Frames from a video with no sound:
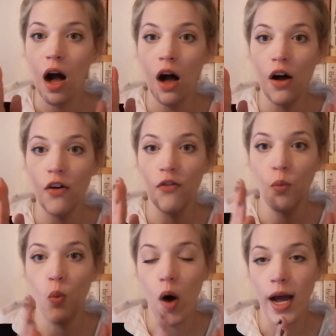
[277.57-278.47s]
of
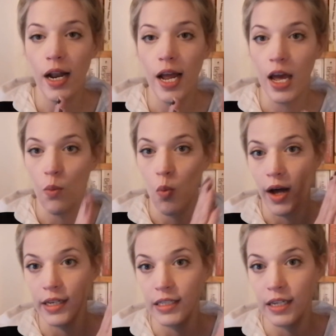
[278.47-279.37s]
what it
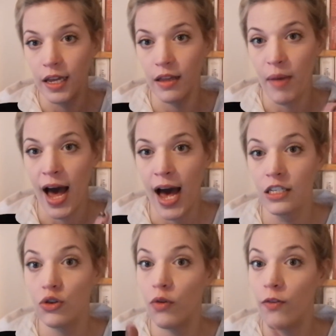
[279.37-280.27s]
was in the
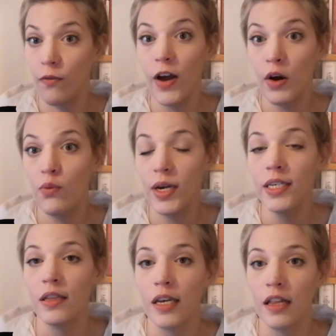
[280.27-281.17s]
past or very
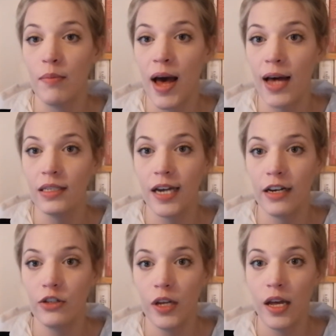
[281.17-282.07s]
recently in the past
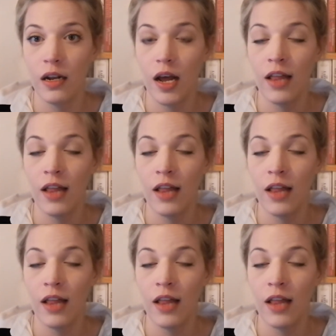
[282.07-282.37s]
actually and